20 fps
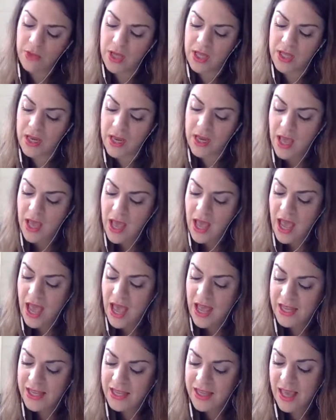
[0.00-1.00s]
And
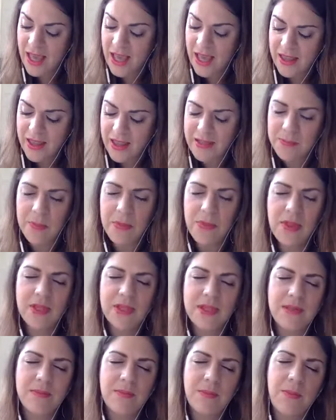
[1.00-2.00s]
again,
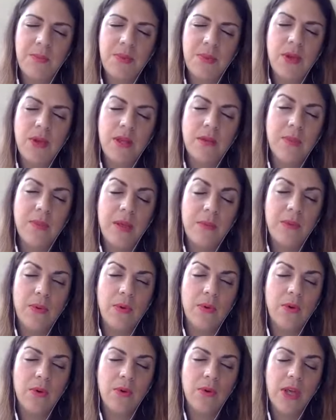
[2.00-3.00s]
this putting
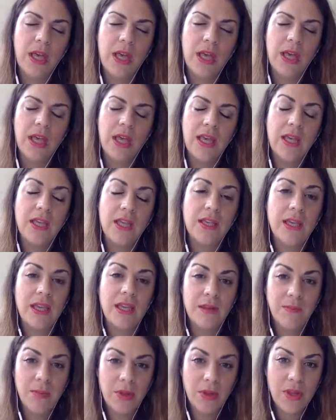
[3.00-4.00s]
people,
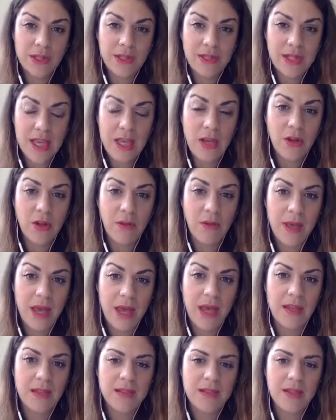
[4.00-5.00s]
he'd put this thing on a
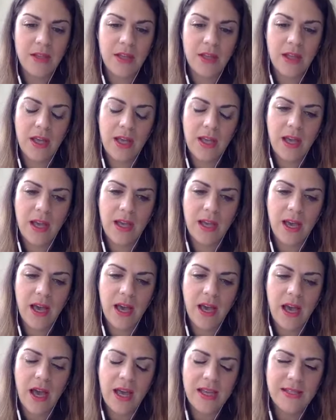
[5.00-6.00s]
pedestal, and
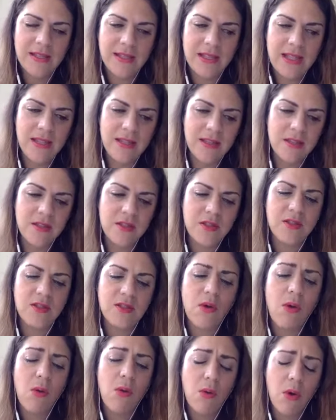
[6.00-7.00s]
I see it
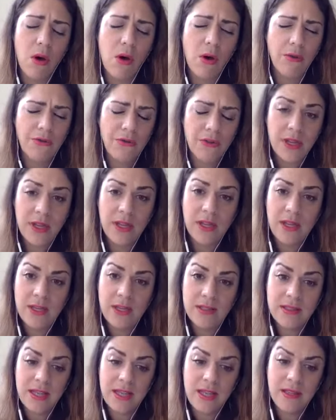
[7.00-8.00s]
so often in
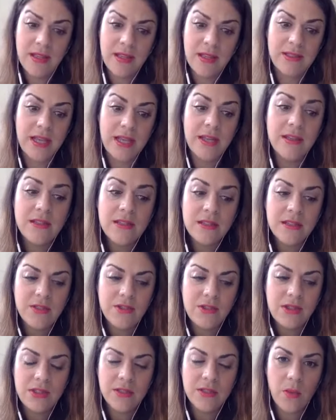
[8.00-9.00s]
this
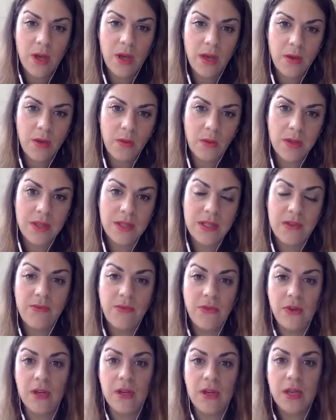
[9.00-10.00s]
industry as well, with
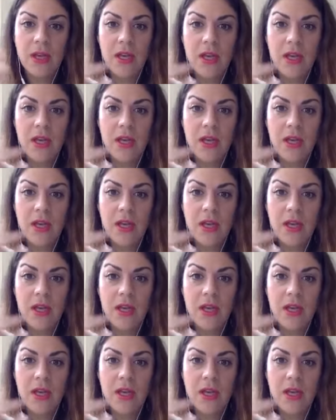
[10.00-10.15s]
different